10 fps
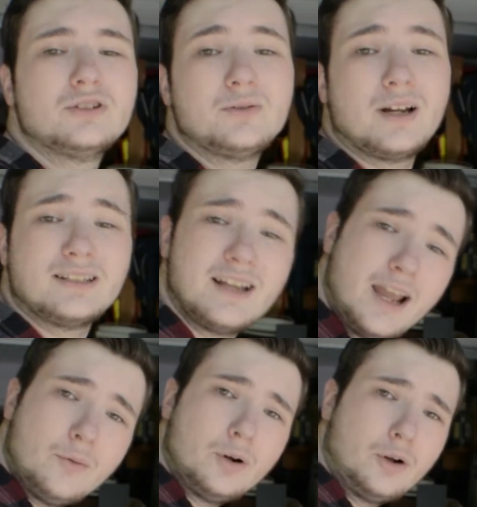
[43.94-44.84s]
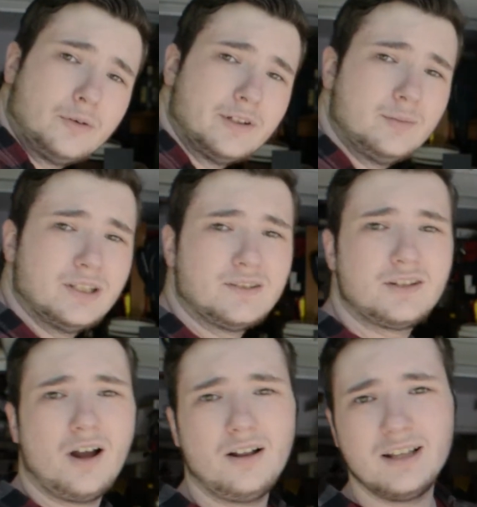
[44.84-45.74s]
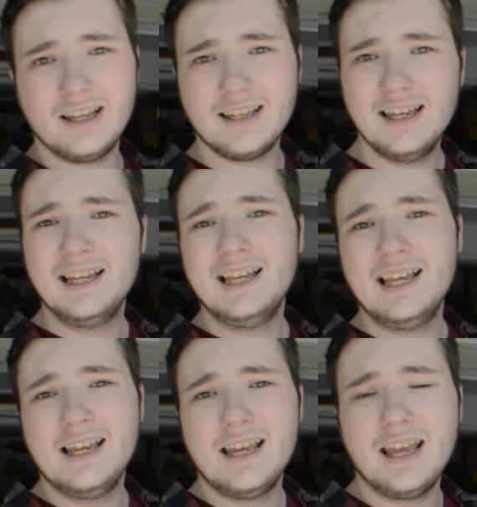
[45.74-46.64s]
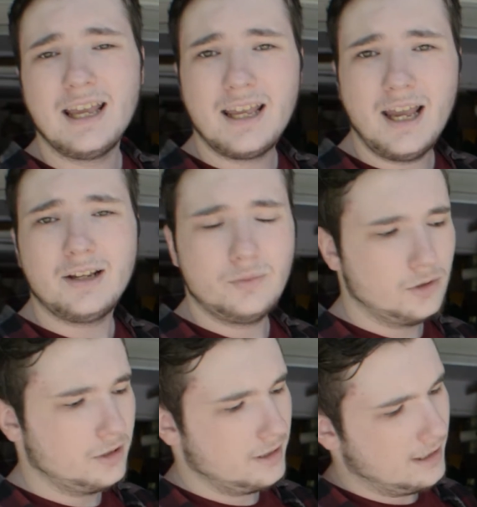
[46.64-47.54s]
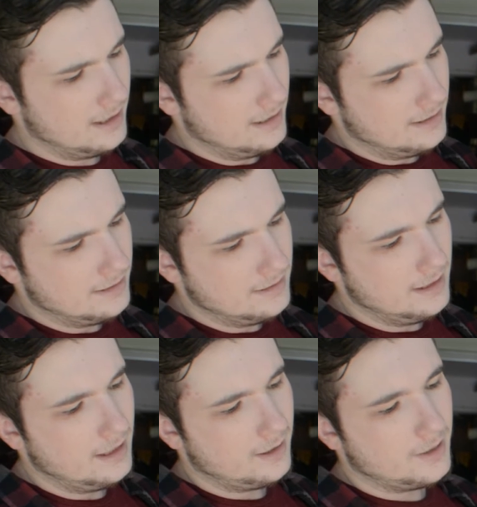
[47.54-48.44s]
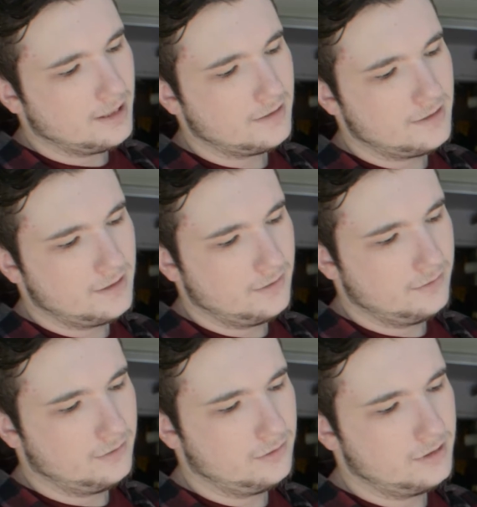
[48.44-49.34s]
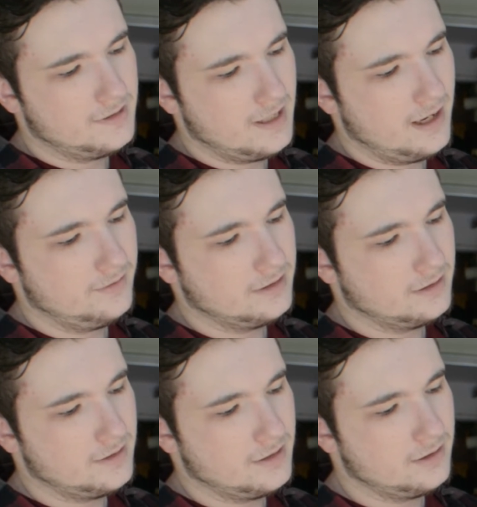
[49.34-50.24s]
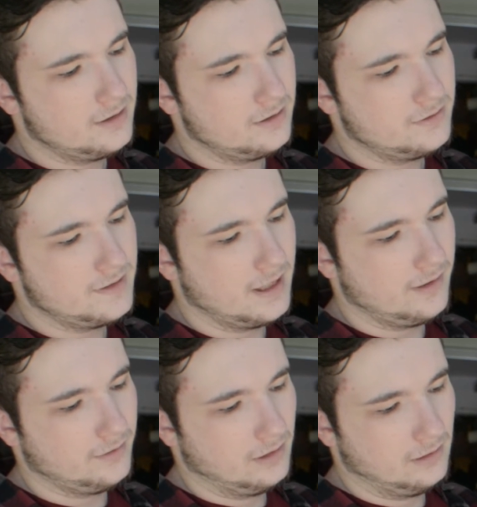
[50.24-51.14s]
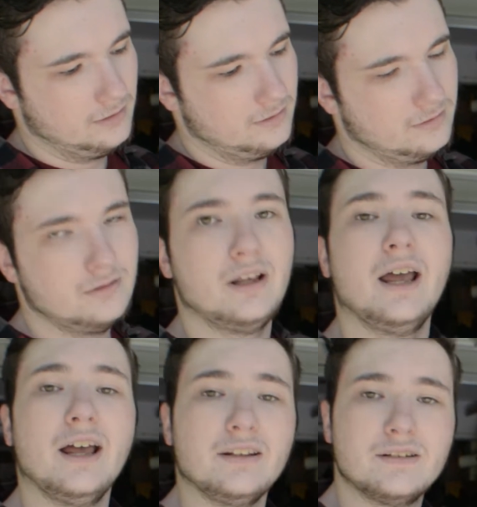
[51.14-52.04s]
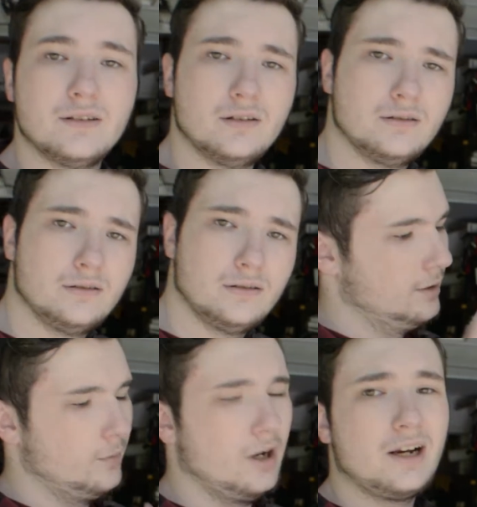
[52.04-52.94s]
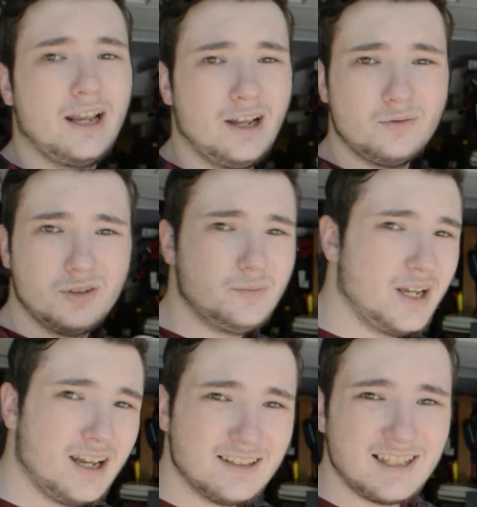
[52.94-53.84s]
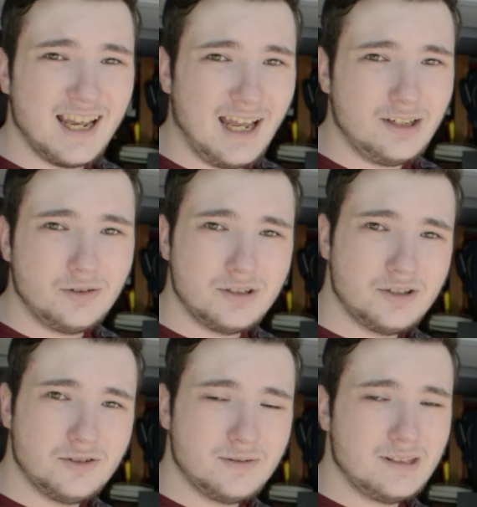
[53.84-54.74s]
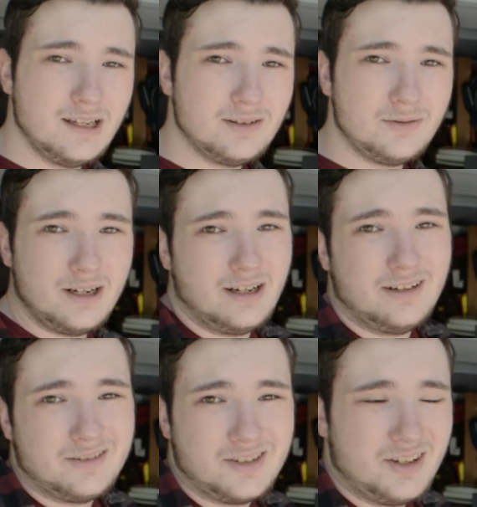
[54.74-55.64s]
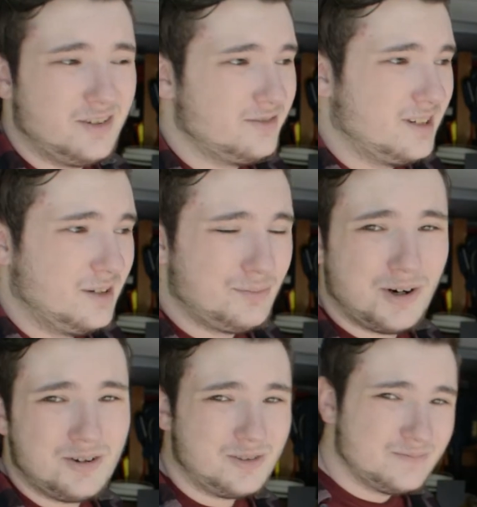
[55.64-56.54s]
is why today we're going to be installing a Kenwood DMX4707S. Bought a Kenwood because I had no issues with the other radio, so if it ain't broke,